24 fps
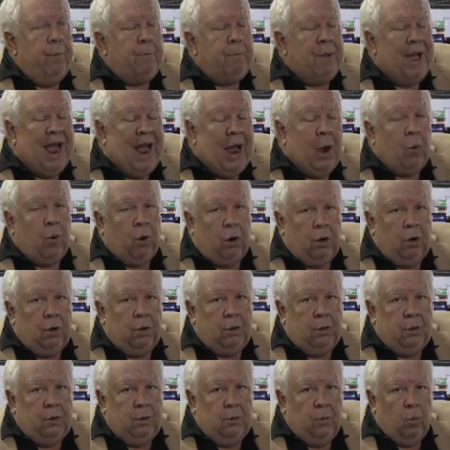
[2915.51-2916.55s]
power
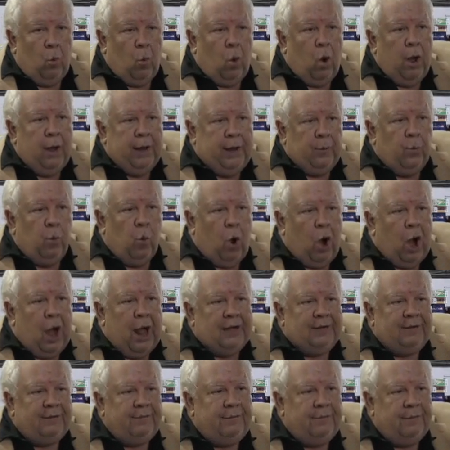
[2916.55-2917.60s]
in
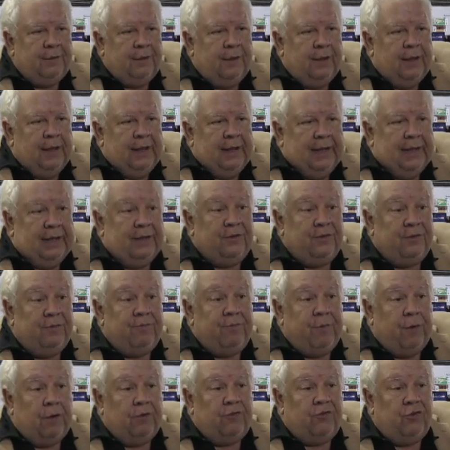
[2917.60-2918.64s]
watts is a
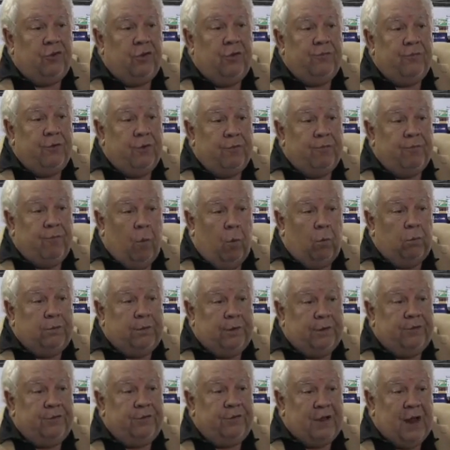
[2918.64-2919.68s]
function of your
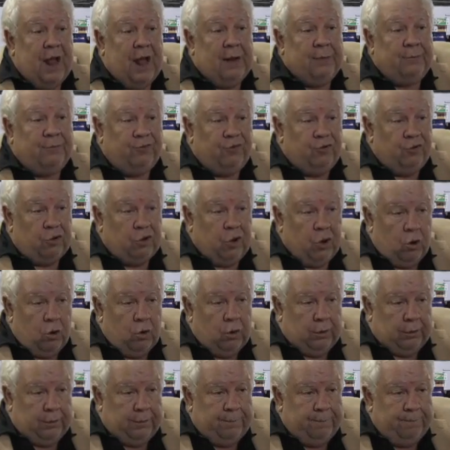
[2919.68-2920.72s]
voltage times your
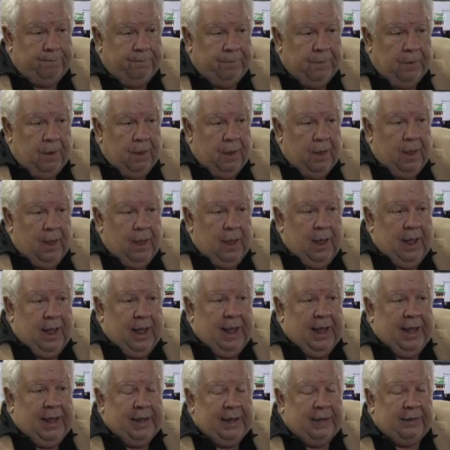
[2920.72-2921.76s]
current.
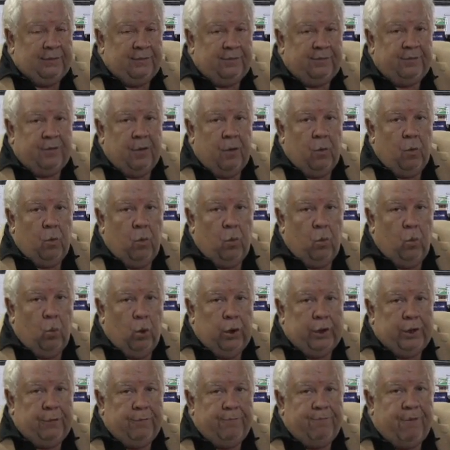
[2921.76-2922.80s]
And so
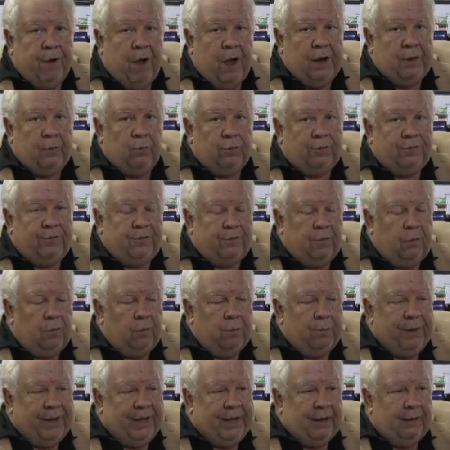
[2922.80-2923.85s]
what you find with solar
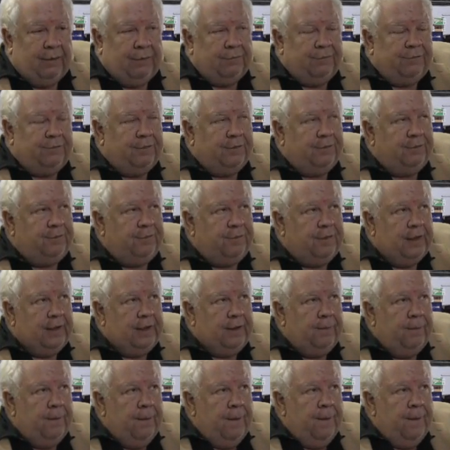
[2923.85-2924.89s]
panels is that